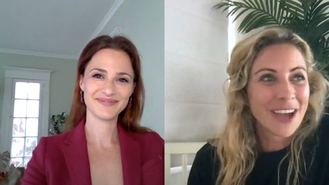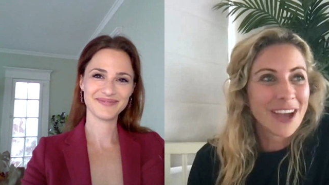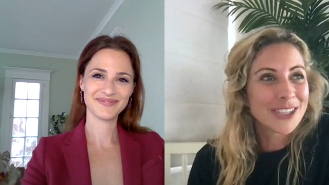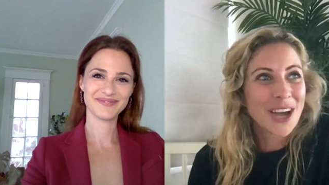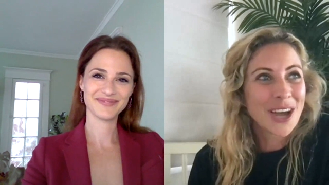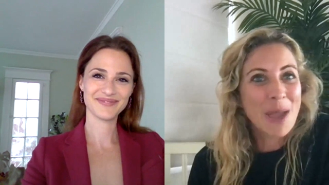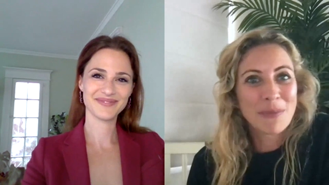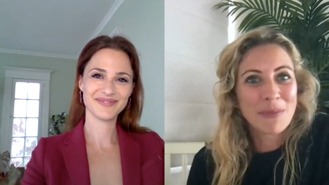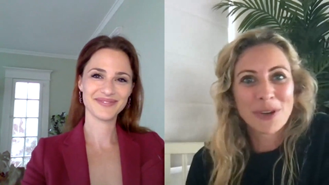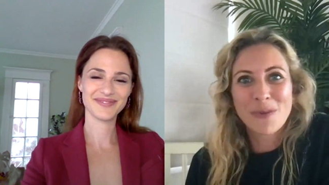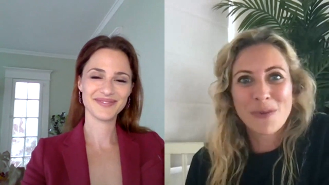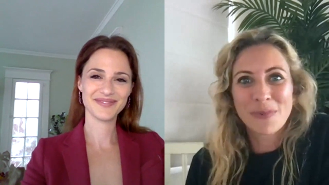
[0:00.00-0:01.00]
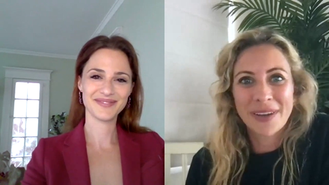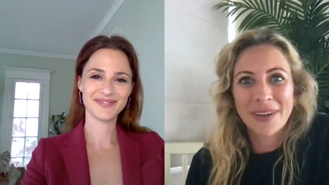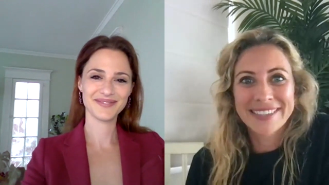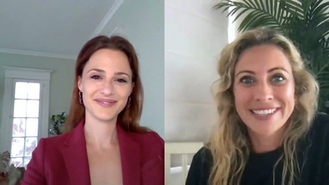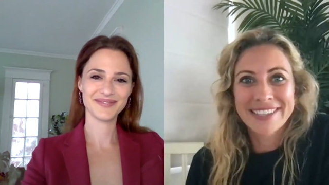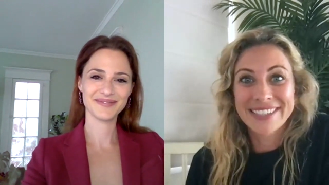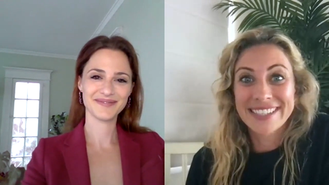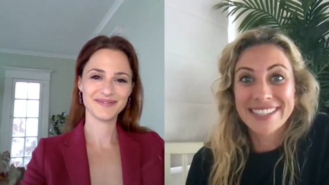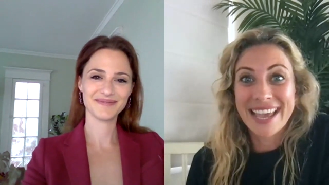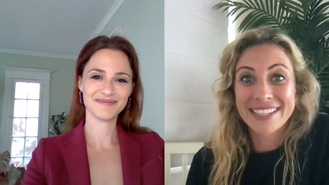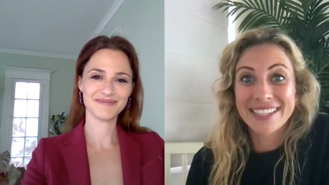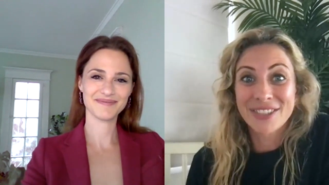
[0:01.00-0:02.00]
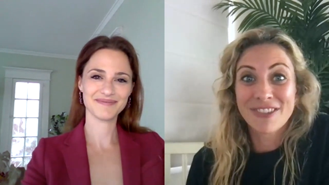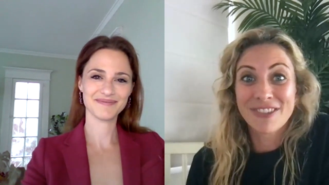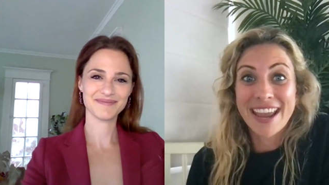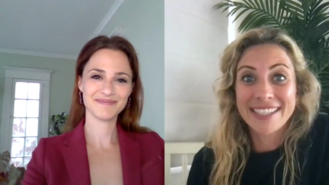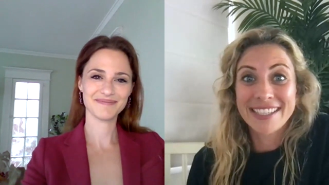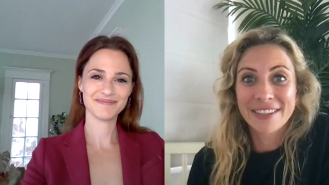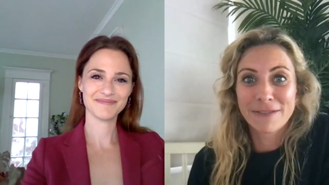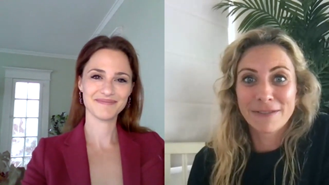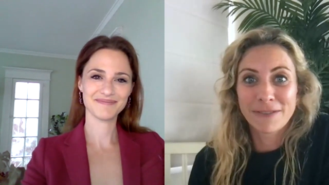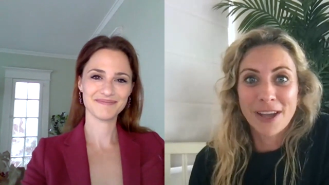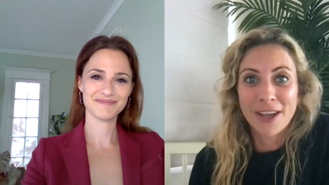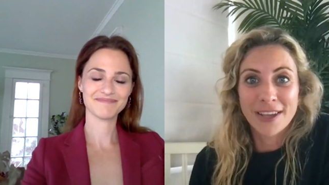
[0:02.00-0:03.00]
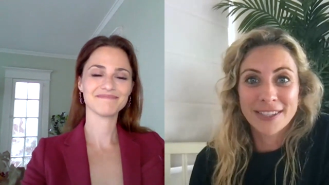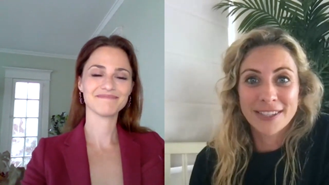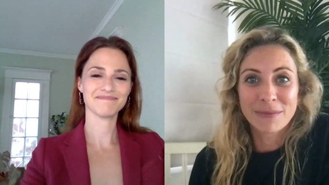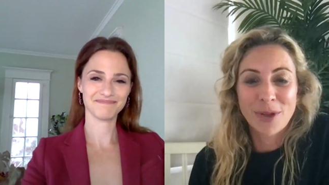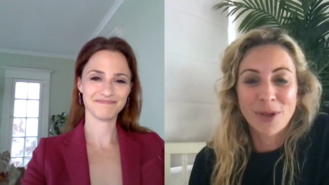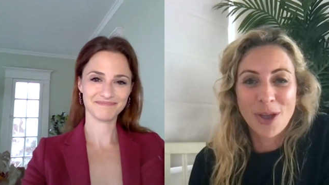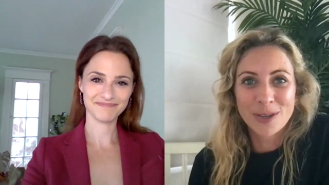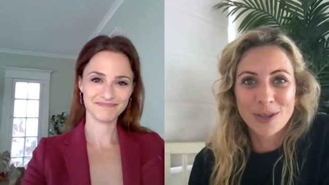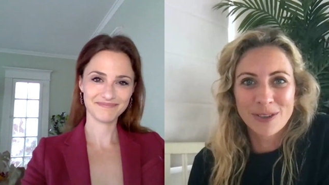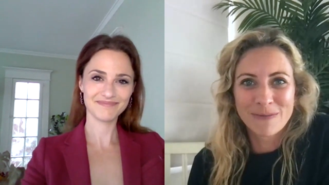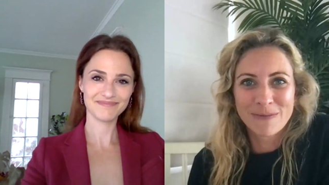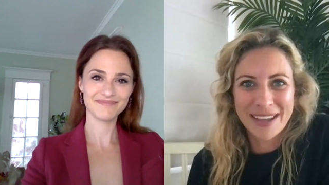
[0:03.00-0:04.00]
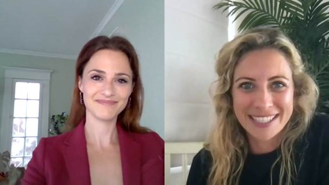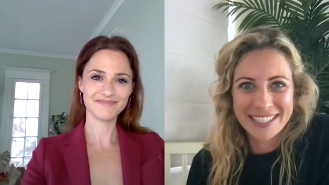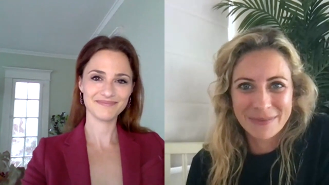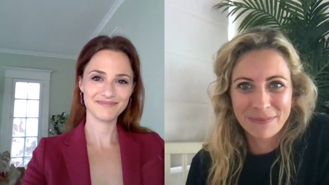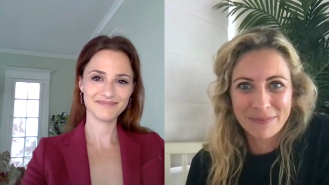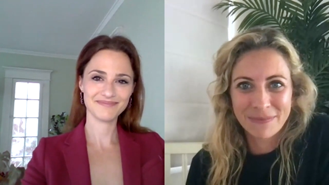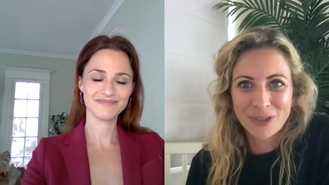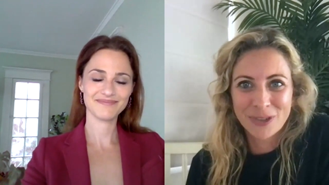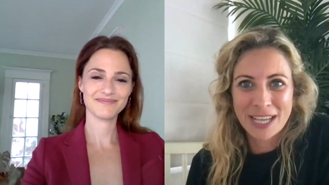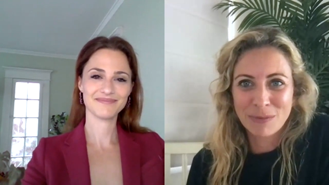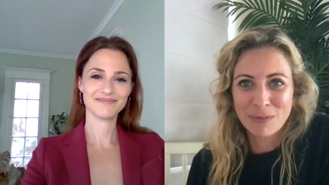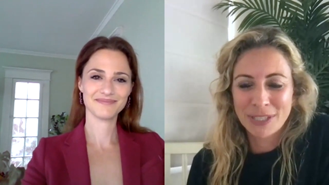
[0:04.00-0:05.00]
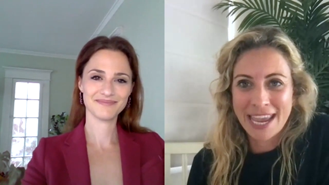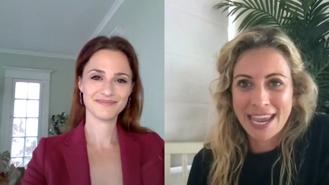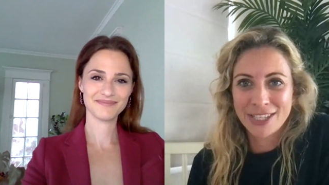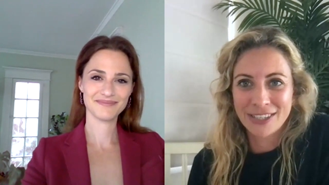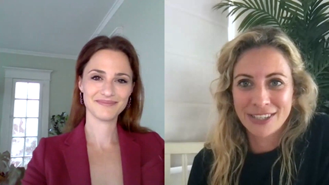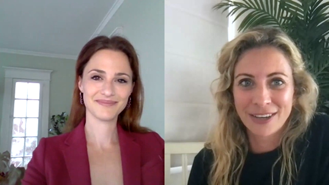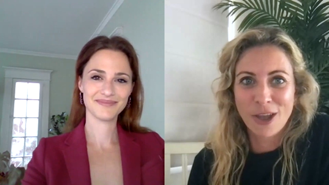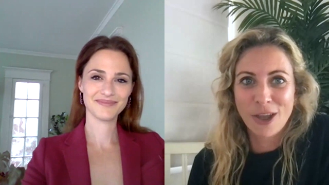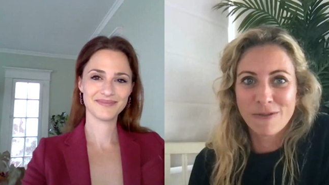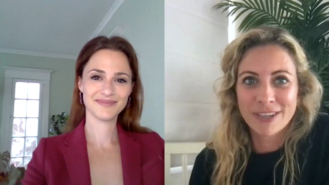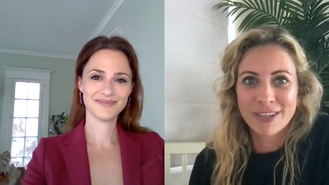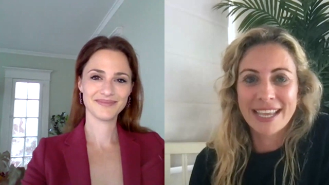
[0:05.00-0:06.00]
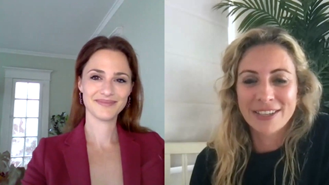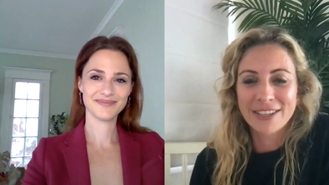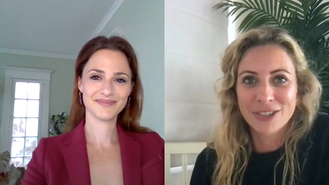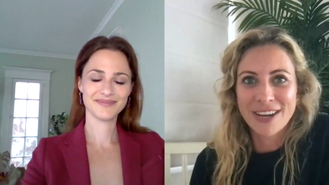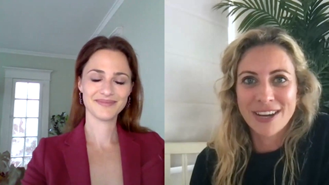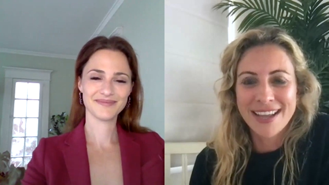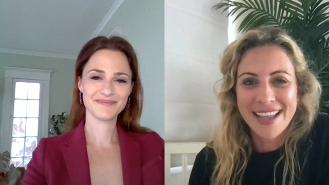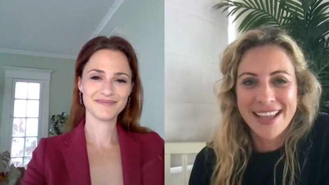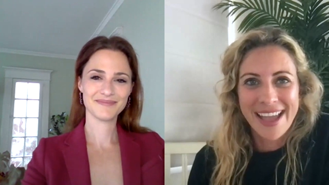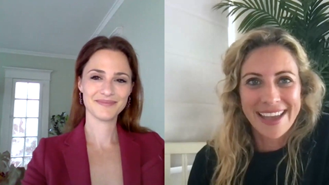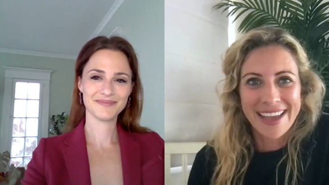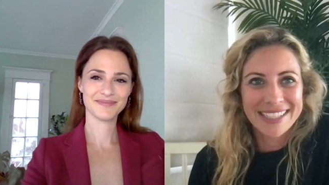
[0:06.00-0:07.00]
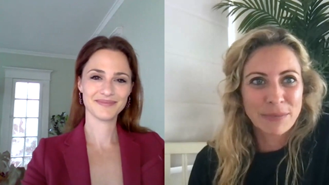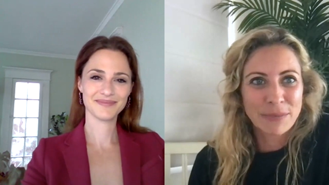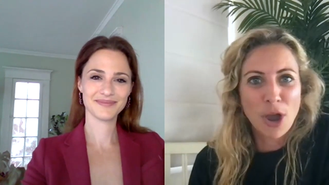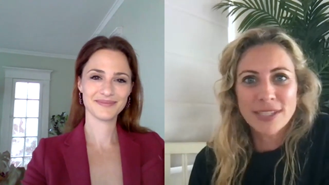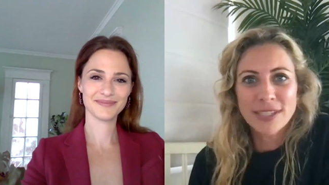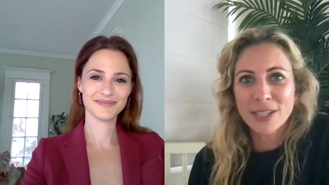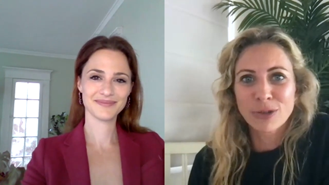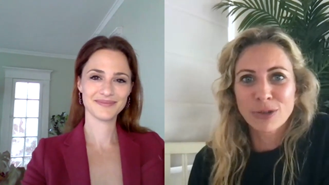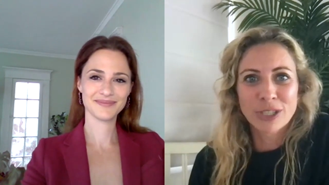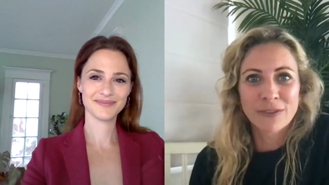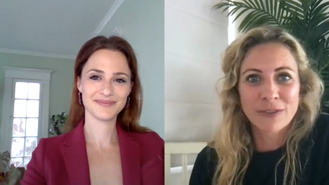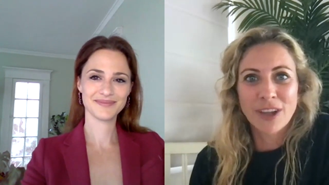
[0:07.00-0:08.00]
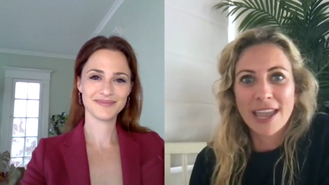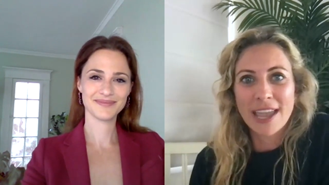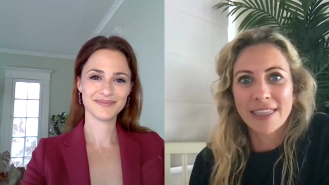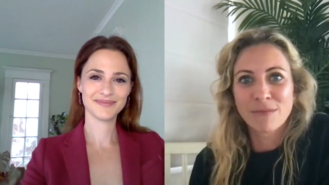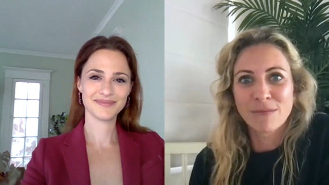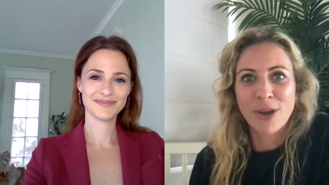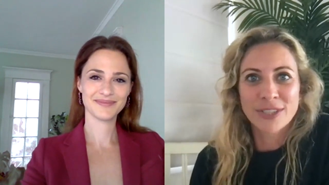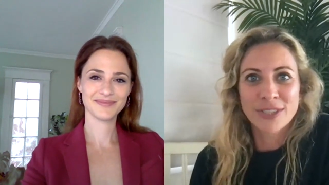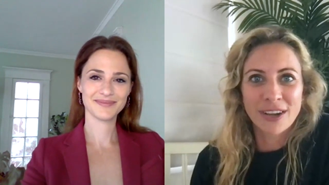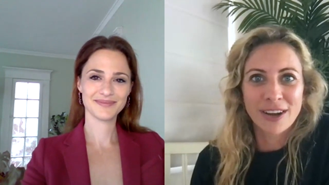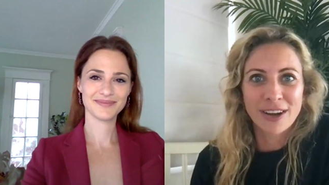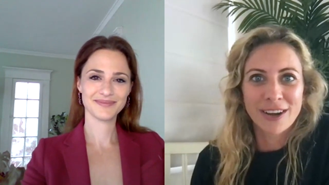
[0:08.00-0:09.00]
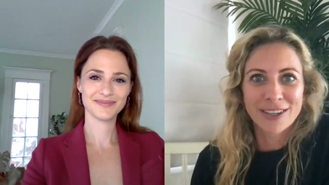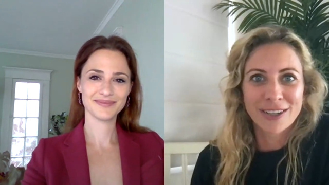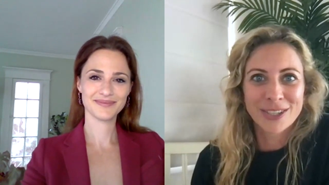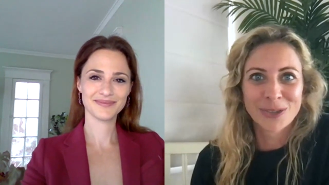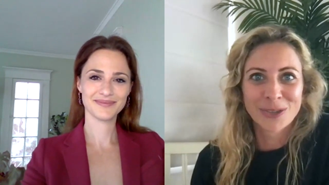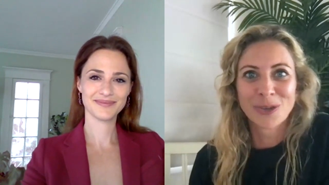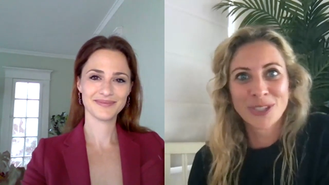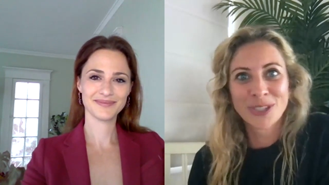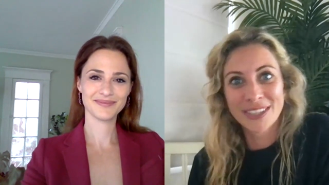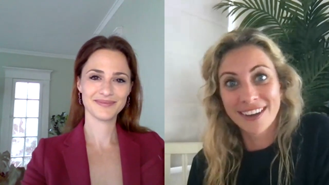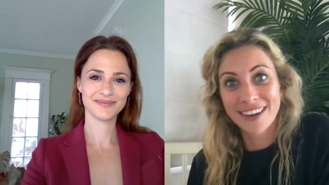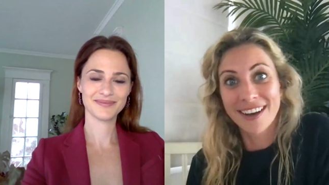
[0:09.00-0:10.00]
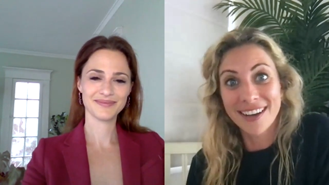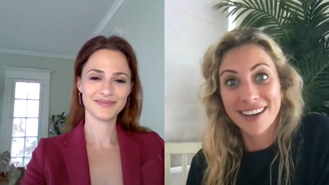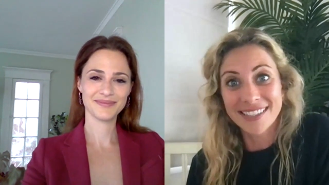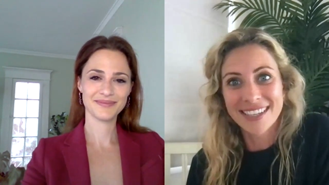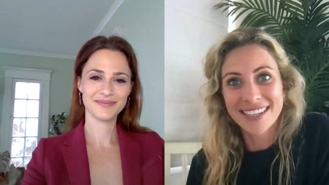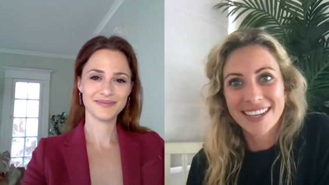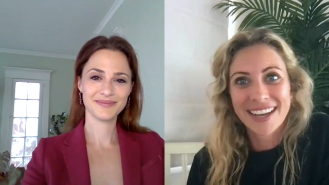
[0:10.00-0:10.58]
Speaker 1: Virgin Hyperloop, as I just said, is creating the first mode of mass transportation in over a century. And I suppose it's sort of like the motor car to the horse and cart.